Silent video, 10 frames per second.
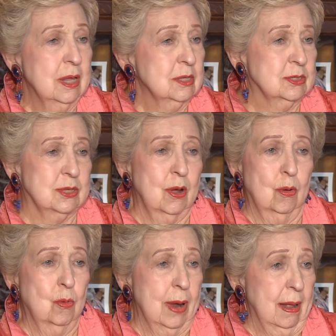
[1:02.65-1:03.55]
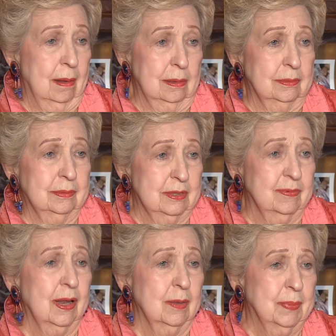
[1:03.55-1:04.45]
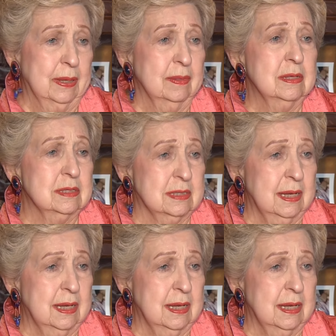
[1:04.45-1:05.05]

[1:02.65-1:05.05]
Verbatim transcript: so well developing this